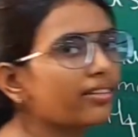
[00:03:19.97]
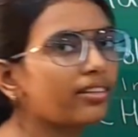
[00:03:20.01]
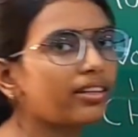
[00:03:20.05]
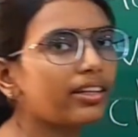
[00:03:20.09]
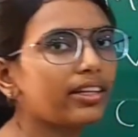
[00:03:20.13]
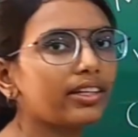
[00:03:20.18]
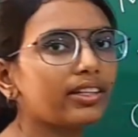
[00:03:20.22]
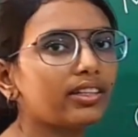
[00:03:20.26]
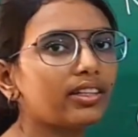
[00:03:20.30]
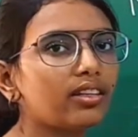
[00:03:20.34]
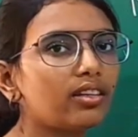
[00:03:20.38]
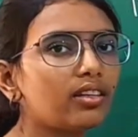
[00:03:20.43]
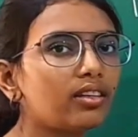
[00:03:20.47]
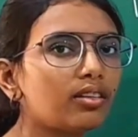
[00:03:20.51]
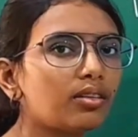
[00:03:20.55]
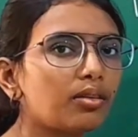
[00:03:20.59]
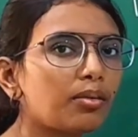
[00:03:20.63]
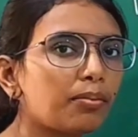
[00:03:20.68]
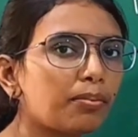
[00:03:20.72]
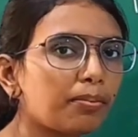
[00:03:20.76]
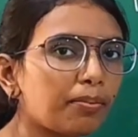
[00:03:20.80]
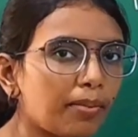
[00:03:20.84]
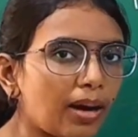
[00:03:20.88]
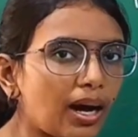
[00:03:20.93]
relate the
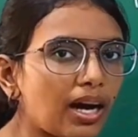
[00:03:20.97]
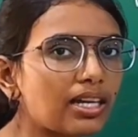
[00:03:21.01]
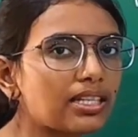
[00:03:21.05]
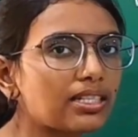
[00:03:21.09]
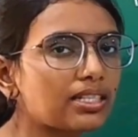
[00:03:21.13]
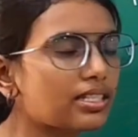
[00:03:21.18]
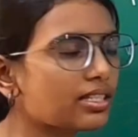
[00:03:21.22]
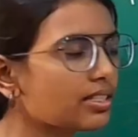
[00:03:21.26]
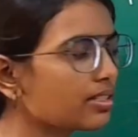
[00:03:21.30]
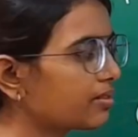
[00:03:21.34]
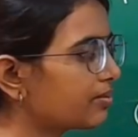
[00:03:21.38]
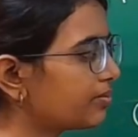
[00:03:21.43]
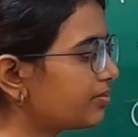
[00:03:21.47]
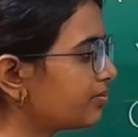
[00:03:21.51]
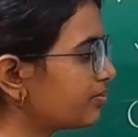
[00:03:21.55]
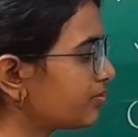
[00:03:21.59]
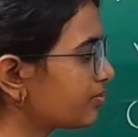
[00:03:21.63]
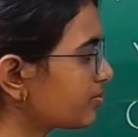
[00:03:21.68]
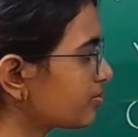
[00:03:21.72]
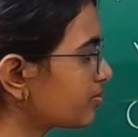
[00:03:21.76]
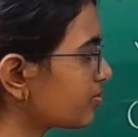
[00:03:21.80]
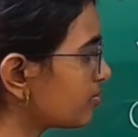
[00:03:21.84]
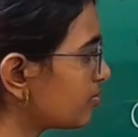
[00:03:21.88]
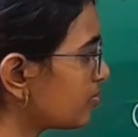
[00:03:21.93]
mass.
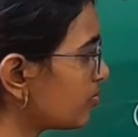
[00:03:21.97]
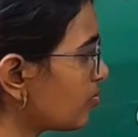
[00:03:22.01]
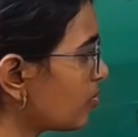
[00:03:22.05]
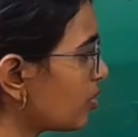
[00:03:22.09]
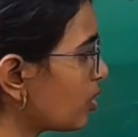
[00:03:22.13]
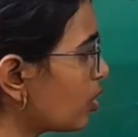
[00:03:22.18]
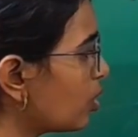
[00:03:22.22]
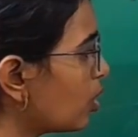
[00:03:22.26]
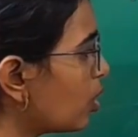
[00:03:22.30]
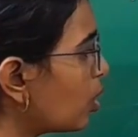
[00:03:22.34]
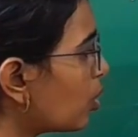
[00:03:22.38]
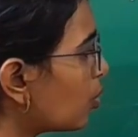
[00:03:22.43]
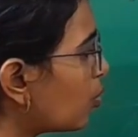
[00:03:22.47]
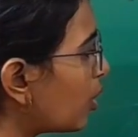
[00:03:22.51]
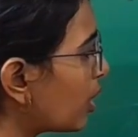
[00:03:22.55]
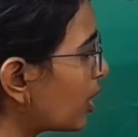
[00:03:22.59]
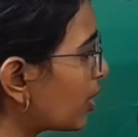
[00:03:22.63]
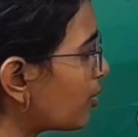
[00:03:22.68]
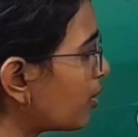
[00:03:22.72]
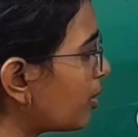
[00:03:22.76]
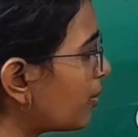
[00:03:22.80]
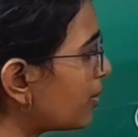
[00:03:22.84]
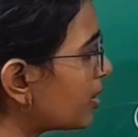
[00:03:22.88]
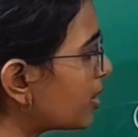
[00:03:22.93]
What
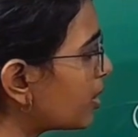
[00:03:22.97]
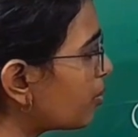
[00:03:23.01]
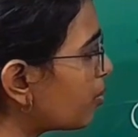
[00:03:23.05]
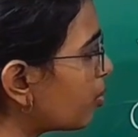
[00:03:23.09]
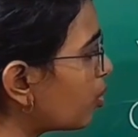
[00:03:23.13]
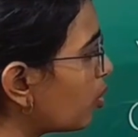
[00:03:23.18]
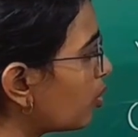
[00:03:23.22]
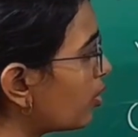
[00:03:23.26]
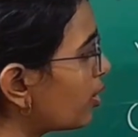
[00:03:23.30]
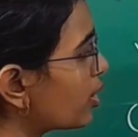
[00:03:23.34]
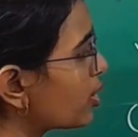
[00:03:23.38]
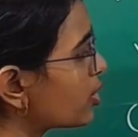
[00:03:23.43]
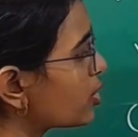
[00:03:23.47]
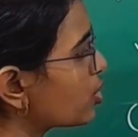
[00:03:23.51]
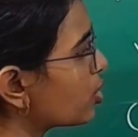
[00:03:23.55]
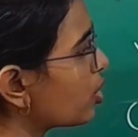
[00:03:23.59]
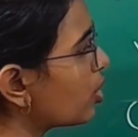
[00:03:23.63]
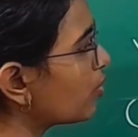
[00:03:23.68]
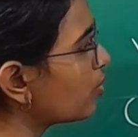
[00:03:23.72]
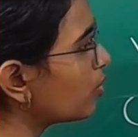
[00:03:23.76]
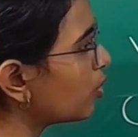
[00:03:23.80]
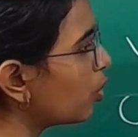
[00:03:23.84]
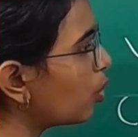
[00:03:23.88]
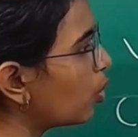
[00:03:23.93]
will be the mole ratio
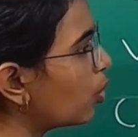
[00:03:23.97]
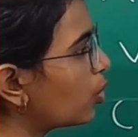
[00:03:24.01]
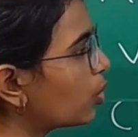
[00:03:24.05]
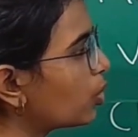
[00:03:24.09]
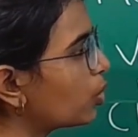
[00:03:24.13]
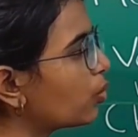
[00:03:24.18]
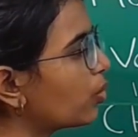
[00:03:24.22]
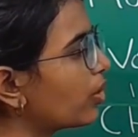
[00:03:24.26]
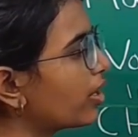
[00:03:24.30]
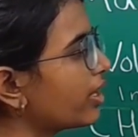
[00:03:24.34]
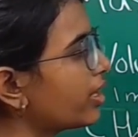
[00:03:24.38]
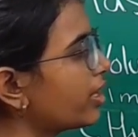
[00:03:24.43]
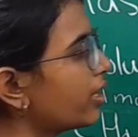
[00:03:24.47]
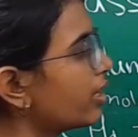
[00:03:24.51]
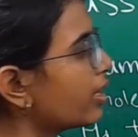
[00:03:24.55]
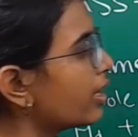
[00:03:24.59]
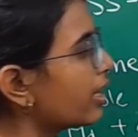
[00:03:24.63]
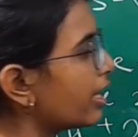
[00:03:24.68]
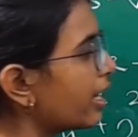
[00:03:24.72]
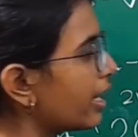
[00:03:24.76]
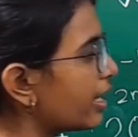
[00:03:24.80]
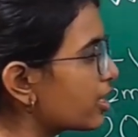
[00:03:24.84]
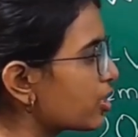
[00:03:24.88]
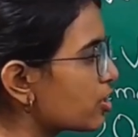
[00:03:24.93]
of O2 and
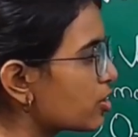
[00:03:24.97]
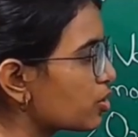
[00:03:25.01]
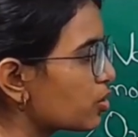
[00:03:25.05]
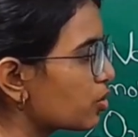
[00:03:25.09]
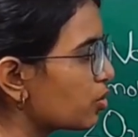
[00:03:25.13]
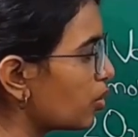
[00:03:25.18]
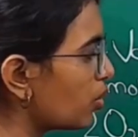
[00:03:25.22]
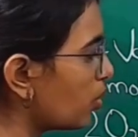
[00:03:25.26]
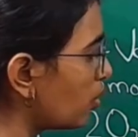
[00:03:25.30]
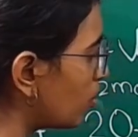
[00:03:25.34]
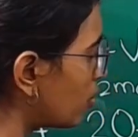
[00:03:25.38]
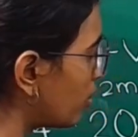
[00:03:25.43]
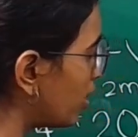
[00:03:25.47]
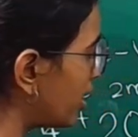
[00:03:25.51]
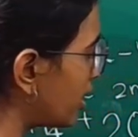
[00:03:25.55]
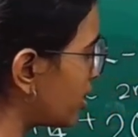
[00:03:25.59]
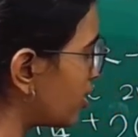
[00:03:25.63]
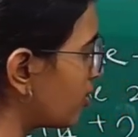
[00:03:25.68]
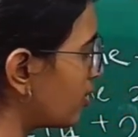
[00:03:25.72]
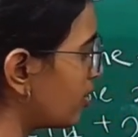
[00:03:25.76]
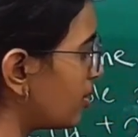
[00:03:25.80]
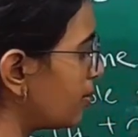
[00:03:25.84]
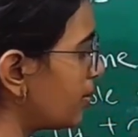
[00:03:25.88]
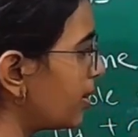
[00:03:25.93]
H2O? It
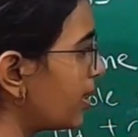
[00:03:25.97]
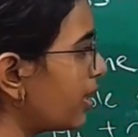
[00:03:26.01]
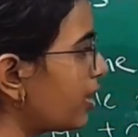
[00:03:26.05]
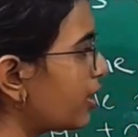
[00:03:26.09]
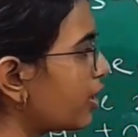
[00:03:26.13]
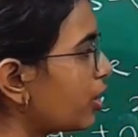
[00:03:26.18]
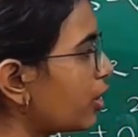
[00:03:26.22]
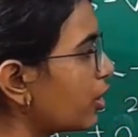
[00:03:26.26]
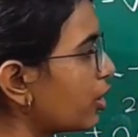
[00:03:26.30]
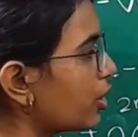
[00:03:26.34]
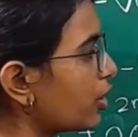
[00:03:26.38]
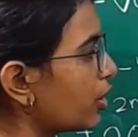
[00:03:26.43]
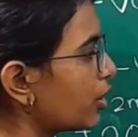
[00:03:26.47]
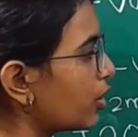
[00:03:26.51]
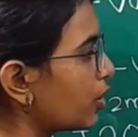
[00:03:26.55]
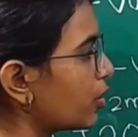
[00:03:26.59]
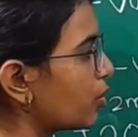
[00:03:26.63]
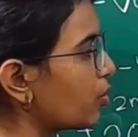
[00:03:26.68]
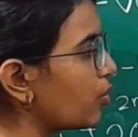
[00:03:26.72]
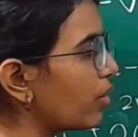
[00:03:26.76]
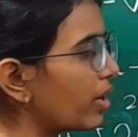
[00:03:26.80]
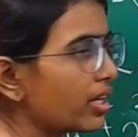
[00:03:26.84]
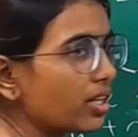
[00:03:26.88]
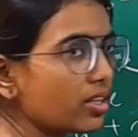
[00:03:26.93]
will be
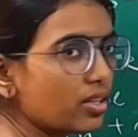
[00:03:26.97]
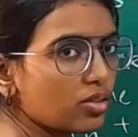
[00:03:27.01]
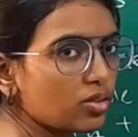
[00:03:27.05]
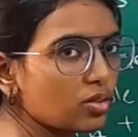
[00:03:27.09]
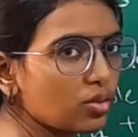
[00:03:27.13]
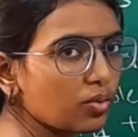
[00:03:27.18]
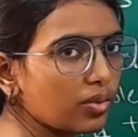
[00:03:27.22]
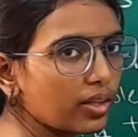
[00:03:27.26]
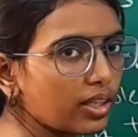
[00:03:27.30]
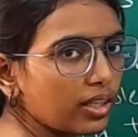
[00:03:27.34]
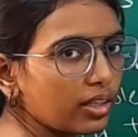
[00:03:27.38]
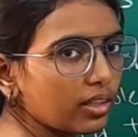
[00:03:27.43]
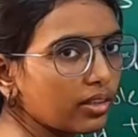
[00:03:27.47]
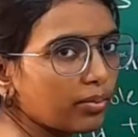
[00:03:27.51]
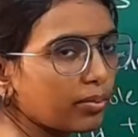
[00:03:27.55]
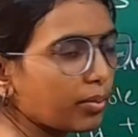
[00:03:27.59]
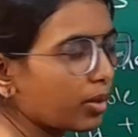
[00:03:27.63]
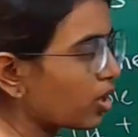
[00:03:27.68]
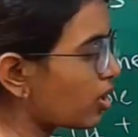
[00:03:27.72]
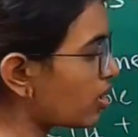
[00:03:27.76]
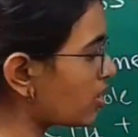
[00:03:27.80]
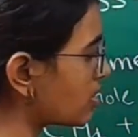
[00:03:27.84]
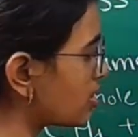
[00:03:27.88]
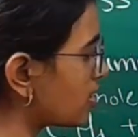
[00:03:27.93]
1:1
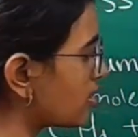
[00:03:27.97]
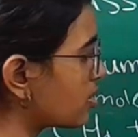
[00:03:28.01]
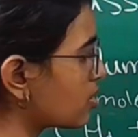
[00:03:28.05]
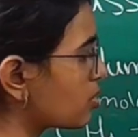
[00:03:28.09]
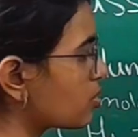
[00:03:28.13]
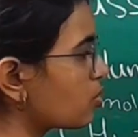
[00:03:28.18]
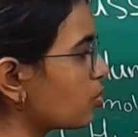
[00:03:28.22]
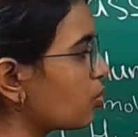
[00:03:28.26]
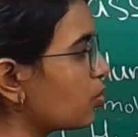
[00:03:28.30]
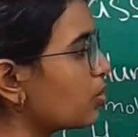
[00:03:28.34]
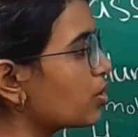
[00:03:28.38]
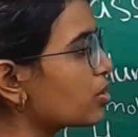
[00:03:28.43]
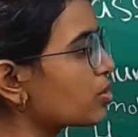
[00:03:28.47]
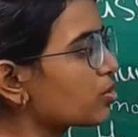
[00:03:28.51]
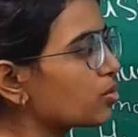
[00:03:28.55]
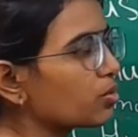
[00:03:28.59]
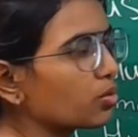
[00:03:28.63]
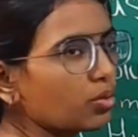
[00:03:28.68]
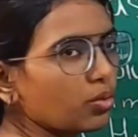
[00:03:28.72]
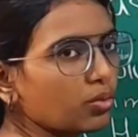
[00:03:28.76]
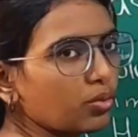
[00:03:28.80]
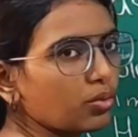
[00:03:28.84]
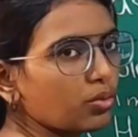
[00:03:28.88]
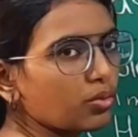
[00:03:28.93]
because it is
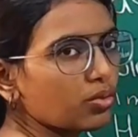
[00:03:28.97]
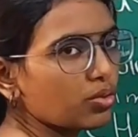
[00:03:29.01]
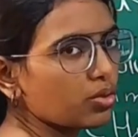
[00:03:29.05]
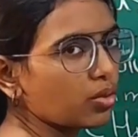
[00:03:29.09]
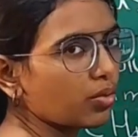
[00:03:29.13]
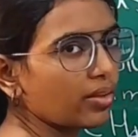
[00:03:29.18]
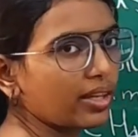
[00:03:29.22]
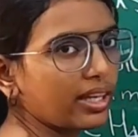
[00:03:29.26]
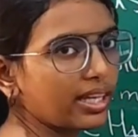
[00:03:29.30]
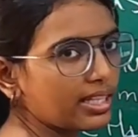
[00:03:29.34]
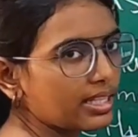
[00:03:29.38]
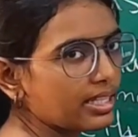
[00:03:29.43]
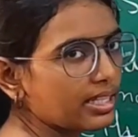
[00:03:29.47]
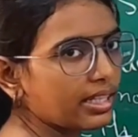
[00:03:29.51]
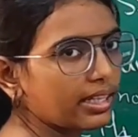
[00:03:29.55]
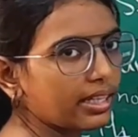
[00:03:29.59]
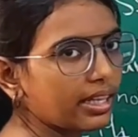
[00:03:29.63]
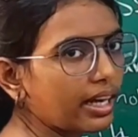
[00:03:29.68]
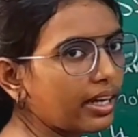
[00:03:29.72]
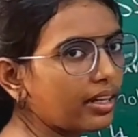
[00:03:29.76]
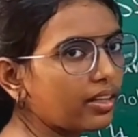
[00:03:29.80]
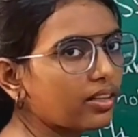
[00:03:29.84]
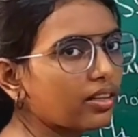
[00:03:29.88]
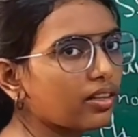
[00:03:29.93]
2:2. So we can say
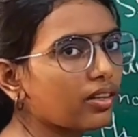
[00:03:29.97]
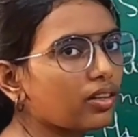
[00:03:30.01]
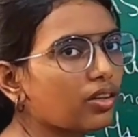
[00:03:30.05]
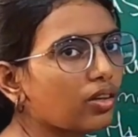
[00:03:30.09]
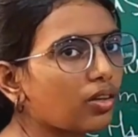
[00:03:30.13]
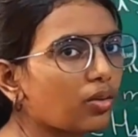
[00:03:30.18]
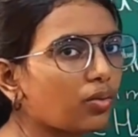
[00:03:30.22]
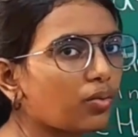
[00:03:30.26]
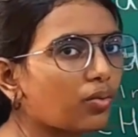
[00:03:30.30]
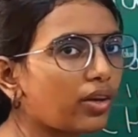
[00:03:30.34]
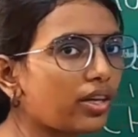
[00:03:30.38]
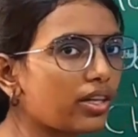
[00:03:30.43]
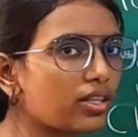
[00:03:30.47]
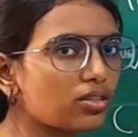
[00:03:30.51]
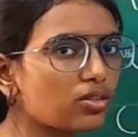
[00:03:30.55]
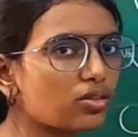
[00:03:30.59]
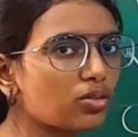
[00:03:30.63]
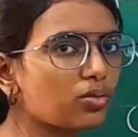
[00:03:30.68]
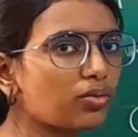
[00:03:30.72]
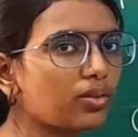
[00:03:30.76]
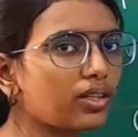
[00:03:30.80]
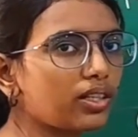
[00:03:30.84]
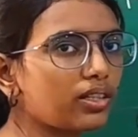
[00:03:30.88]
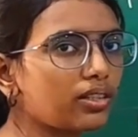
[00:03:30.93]
that
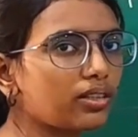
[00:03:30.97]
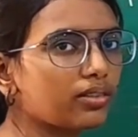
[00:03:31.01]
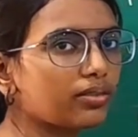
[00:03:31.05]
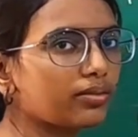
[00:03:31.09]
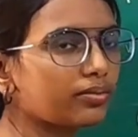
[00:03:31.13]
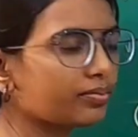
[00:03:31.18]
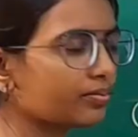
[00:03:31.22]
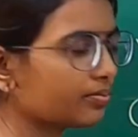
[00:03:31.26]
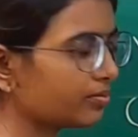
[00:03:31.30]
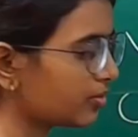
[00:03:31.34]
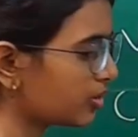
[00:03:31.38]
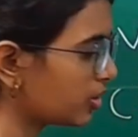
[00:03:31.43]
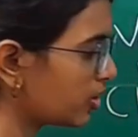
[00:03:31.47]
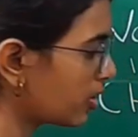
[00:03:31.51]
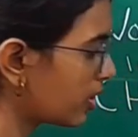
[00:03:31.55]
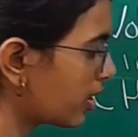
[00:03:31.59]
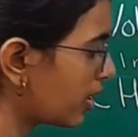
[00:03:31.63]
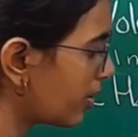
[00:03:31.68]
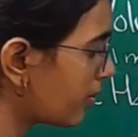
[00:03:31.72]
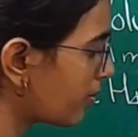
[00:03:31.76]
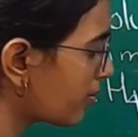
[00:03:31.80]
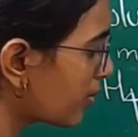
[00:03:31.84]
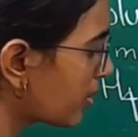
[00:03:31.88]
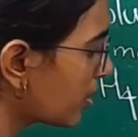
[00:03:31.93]
1:1. Okay.
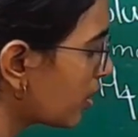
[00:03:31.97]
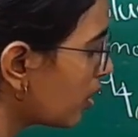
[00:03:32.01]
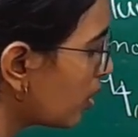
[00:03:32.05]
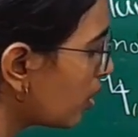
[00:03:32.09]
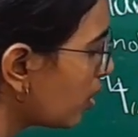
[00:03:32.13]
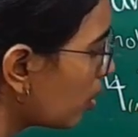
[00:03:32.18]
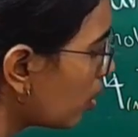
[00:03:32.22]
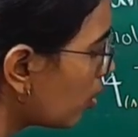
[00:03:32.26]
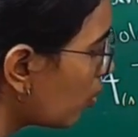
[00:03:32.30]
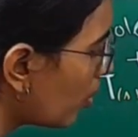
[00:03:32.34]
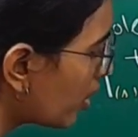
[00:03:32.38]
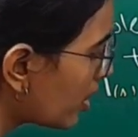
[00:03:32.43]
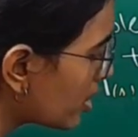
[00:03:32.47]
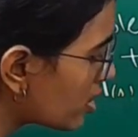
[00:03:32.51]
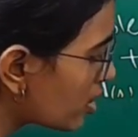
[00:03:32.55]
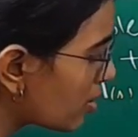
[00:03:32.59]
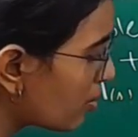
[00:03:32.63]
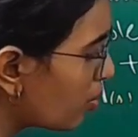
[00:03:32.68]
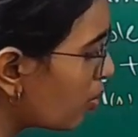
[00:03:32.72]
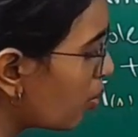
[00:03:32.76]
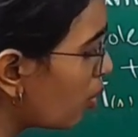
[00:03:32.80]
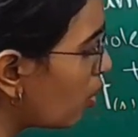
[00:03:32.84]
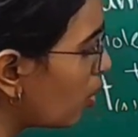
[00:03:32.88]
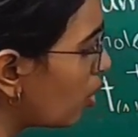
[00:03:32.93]
What is the
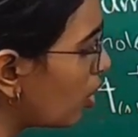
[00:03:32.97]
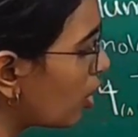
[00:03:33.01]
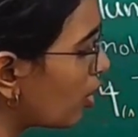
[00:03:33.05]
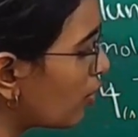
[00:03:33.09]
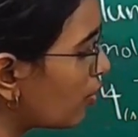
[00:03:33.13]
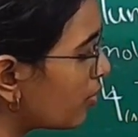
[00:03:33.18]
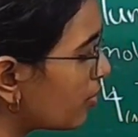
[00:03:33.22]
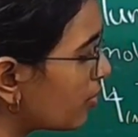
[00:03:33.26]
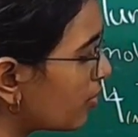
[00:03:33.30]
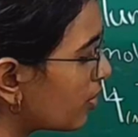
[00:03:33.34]
mole of